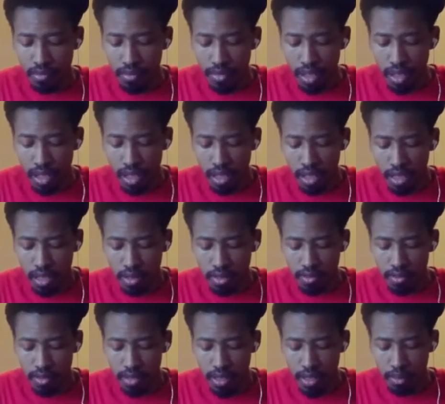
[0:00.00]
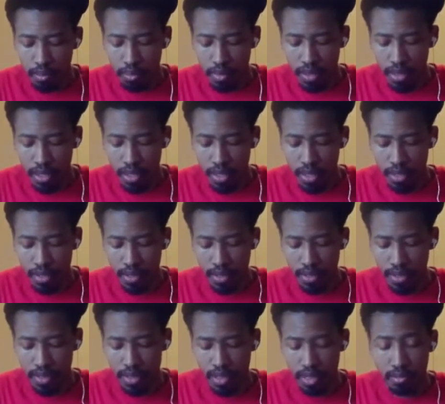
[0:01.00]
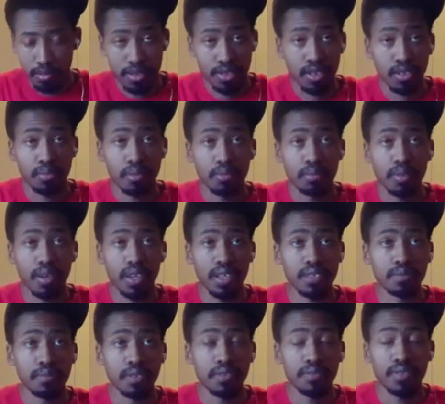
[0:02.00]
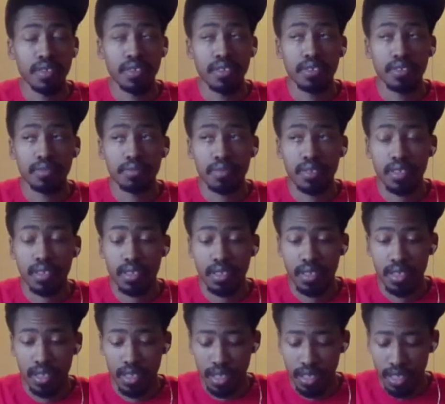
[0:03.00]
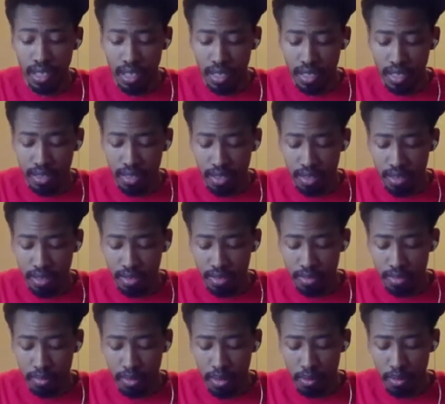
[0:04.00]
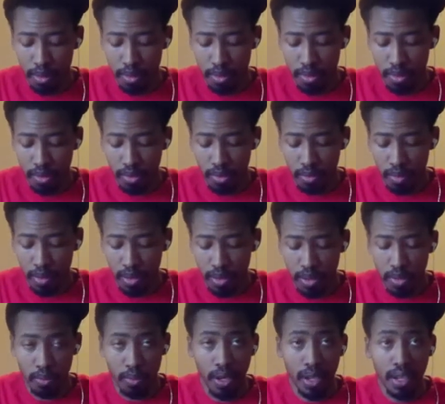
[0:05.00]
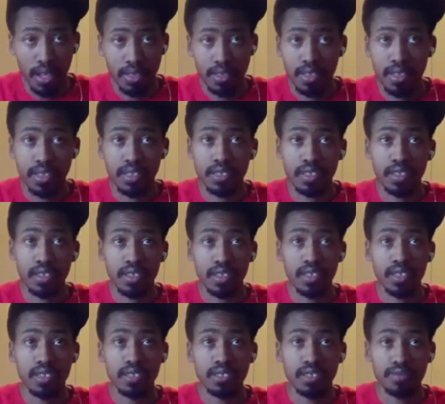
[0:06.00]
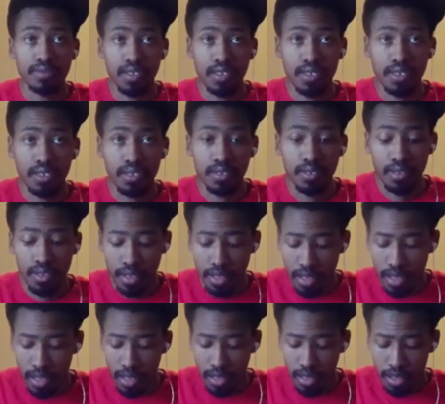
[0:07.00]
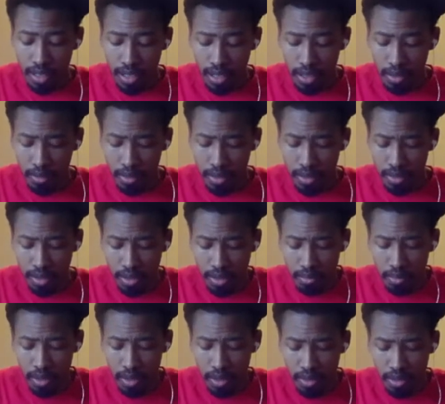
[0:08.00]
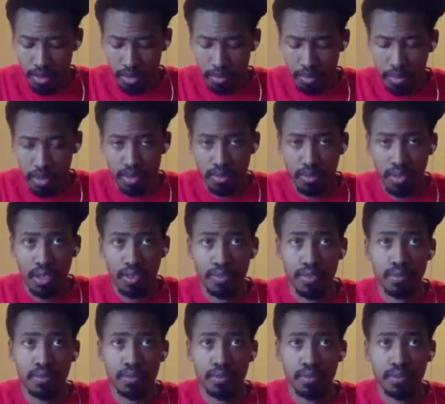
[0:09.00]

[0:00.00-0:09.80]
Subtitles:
NBA, it was Kobe Bryant's birthday this week. Talk a little bit about Kobe. Kawhi says all in Toronto. And we'll talk about a little mental health.